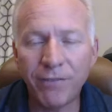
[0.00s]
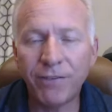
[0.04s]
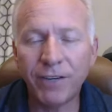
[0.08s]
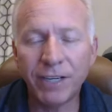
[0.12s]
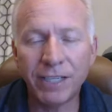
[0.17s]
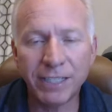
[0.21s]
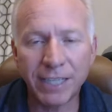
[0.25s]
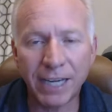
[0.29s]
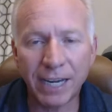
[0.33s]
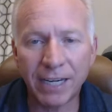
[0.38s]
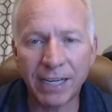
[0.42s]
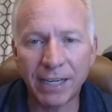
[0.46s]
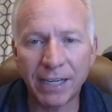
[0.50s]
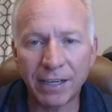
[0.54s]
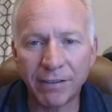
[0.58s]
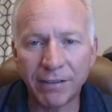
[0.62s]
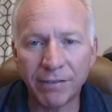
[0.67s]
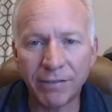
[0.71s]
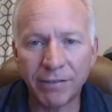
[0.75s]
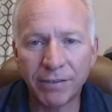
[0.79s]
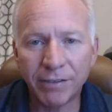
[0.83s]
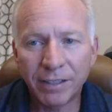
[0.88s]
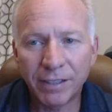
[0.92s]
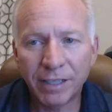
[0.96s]

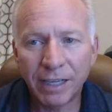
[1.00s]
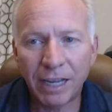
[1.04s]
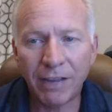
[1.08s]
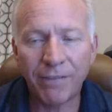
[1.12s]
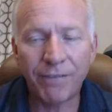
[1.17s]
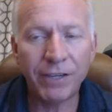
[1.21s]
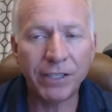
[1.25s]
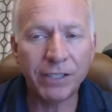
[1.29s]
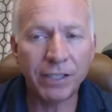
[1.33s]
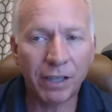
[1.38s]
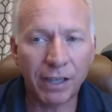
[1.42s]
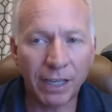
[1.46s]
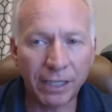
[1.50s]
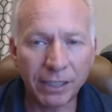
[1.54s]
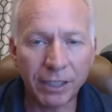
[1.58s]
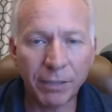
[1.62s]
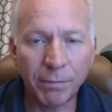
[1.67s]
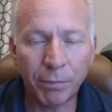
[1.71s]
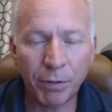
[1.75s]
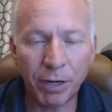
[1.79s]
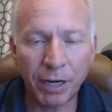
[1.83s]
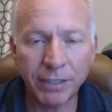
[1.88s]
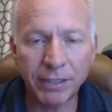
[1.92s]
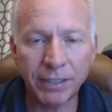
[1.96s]
executive, if he's elected
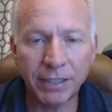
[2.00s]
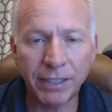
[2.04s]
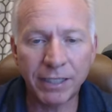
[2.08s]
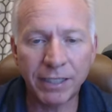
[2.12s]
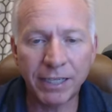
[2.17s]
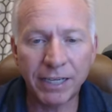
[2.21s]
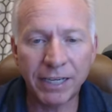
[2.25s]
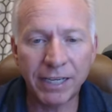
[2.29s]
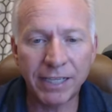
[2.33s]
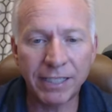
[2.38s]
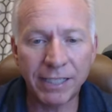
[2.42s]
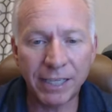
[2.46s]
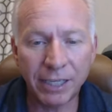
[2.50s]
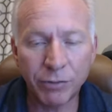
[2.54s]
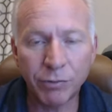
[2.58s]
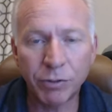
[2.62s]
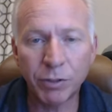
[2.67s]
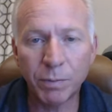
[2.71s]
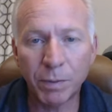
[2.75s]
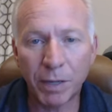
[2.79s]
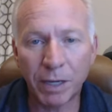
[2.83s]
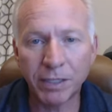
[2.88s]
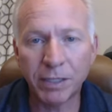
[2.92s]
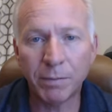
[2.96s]
president, it is his
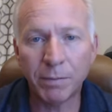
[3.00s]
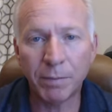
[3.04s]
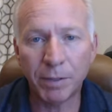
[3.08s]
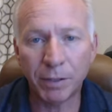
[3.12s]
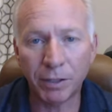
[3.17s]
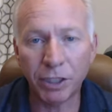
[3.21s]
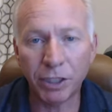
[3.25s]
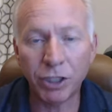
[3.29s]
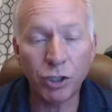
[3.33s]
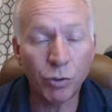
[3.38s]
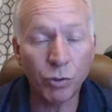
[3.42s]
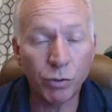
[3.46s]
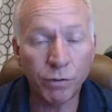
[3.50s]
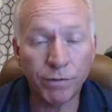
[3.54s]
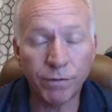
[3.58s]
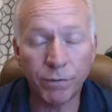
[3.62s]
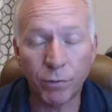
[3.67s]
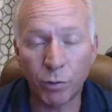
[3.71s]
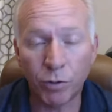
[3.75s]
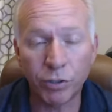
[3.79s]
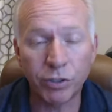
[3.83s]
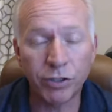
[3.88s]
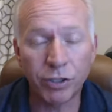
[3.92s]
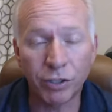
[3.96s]
responsibility to
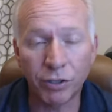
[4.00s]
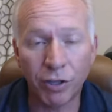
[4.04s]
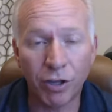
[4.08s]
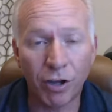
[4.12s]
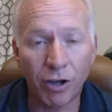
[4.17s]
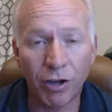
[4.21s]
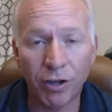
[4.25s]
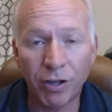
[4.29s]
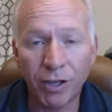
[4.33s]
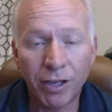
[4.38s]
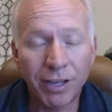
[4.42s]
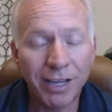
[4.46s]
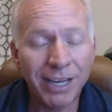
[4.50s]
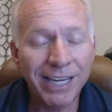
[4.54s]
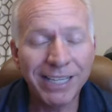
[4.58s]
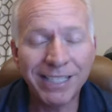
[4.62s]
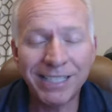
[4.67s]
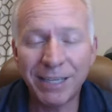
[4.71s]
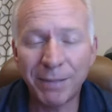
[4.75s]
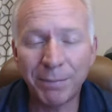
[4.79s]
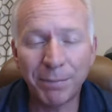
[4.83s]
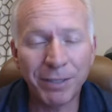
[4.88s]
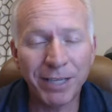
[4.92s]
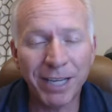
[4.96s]
enforce the law. He
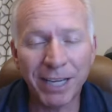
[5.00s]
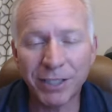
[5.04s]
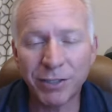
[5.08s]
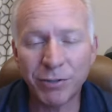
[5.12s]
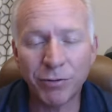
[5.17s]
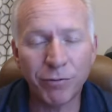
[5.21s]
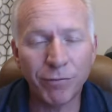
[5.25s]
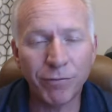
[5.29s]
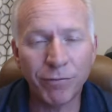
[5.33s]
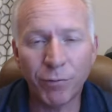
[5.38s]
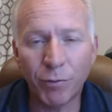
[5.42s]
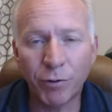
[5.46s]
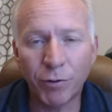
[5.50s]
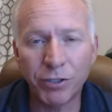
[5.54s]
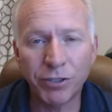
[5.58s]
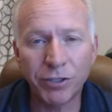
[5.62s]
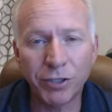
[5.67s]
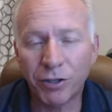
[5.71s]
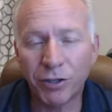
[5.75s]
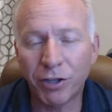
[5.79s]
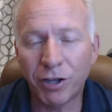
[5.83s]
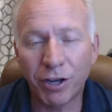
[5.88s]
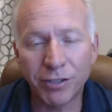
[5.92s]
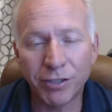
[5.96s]
simply has to enforce the
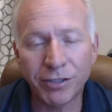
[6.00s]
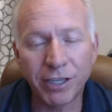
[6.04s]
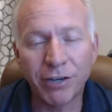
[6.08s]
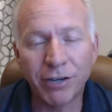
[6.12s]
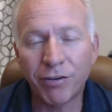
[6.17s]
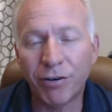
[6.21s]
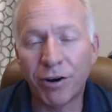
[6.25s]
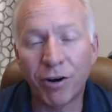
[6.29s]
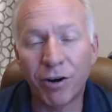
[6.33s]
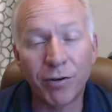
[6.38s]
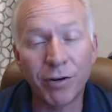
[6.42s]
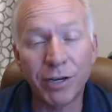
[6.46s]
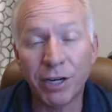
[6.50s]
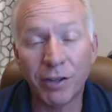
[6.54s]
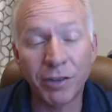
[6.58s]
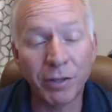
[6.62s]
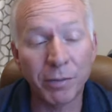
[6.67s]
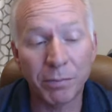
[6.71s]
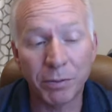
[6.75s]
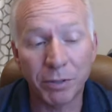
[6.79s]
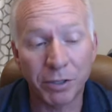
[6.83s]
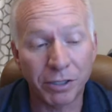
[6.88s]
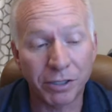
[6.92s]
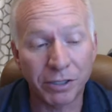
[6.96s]
laws that are already on the
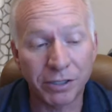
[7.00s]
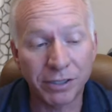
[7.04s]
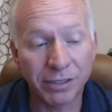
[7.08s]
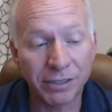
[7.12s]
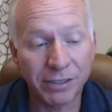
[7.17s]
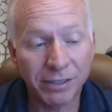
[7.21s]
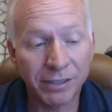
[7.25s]
books.